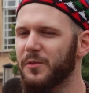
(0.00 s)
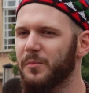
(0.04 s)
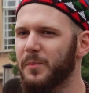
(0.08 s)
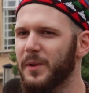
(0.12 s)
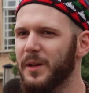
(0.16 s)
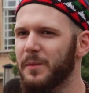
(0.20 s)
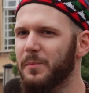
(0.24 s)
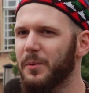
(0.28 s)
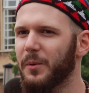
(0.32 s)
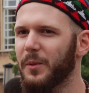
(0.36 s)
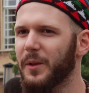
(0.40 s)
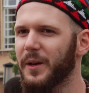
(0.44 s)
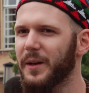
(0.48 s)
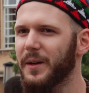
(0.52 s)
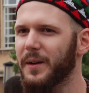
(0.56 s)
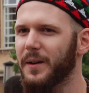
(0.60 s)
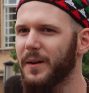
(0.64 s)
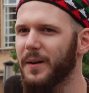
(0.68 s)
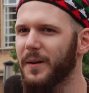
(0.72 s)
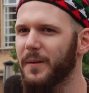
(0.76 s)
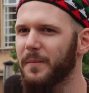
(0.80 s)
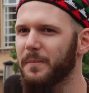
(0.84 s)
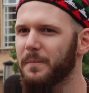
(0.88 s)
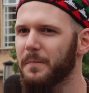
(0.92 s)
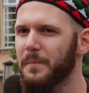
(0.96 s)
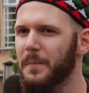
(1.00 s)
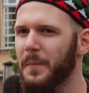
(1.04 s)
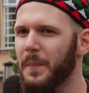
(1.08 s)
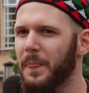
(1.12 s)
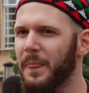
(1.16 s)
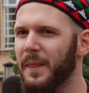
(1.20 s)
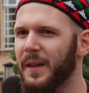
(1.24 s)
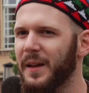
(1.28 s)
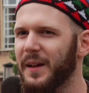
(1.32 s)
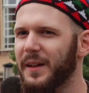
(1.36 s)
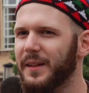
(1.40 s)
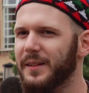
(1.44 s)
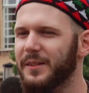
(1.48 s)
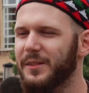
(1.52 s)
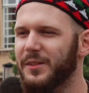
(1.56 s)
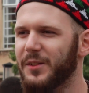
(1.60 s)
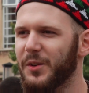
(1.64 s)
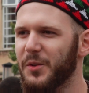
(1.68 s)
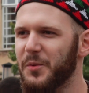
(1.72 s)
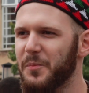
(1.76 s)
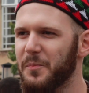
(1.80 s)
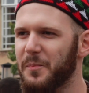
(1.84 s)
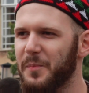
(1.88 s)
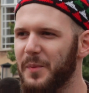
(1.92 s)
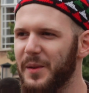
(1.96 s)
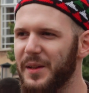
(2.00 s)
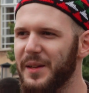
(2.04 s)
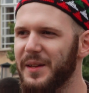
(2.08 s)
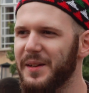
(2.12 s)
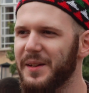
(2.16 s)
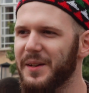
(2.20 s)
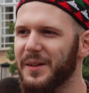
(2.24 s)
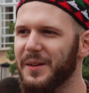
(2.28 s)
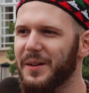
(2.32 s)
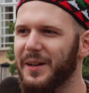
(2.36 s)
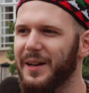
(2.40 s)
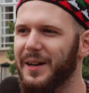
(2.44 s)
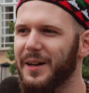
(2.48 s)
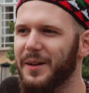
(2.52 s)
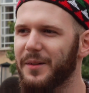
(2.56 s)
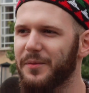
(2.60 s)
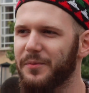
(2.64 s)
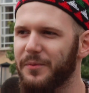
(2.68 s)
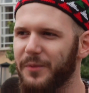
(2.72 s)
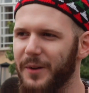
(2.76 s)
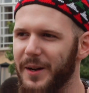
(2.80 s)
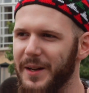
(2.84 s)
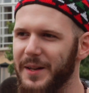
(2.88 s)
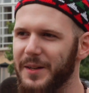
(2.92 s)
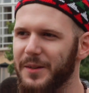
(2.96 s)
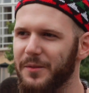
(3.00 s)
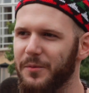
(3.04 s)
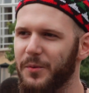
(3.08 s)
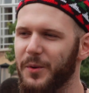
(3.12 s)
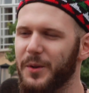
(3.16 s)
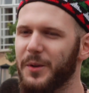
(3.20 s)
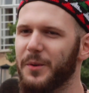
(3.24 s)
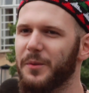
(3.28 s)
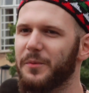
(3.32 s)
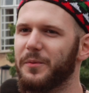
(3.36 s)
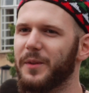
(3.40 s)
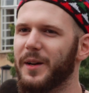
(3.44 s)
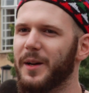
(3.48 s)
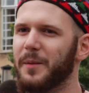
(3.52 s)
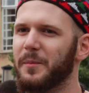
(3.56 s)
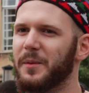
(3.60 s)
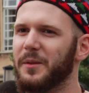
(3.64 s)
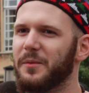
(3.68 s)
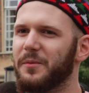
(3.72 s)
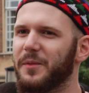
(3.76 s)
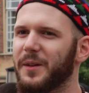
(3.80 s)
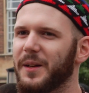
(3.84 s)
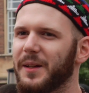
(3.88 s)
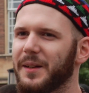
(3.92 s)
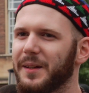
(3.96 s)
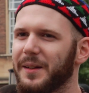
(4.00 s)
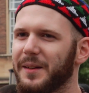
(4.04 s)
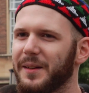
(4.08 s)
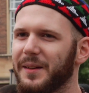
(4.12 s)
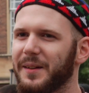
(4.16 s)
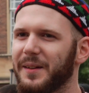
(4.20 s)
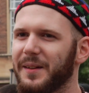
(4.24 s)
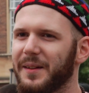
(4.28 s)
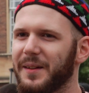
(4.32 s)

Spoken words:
of people they are. Don't be afraid of what your family think.